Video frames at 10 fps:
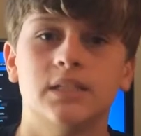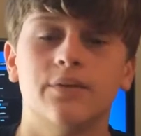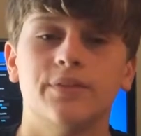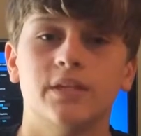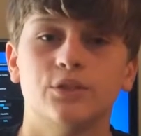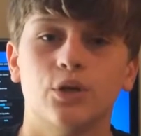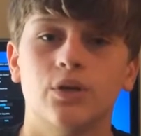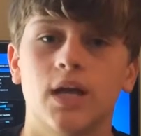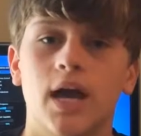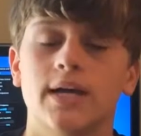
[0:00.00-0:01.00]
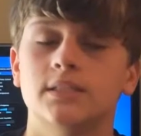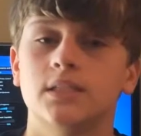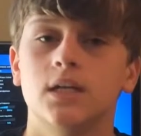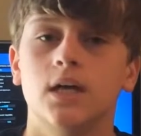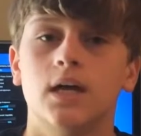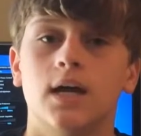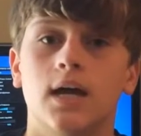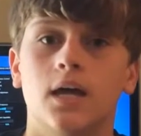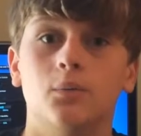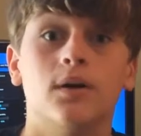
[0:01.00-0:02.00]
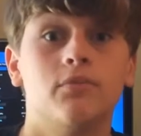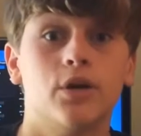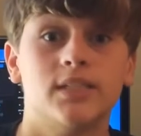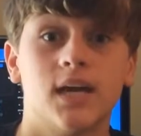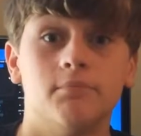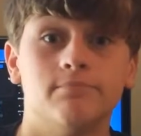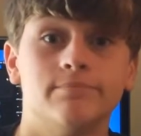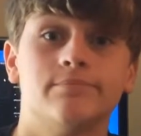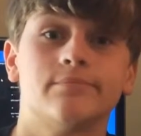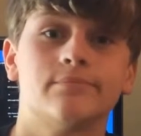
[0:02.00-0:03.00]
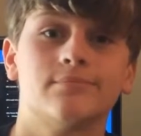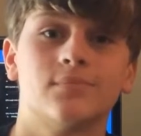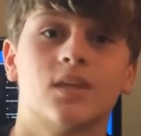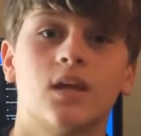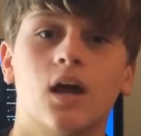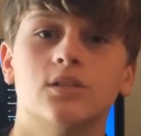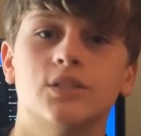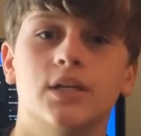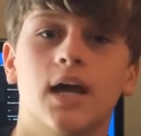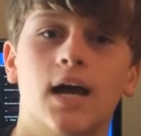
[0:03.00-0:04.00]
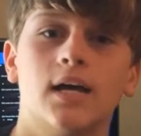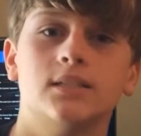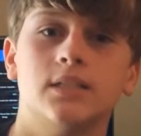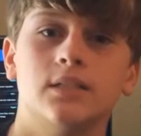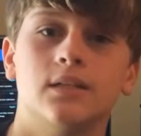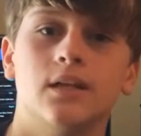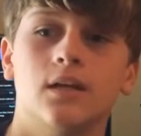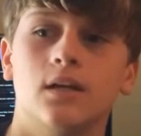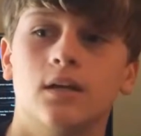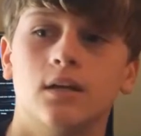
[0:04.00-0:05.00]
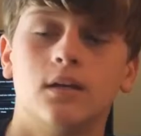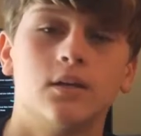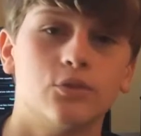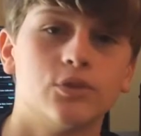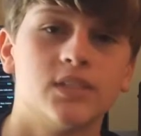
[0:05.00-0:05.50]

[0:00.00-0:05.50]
it and everything, show you guys, and we'll have a great time. I'll see you guys in 3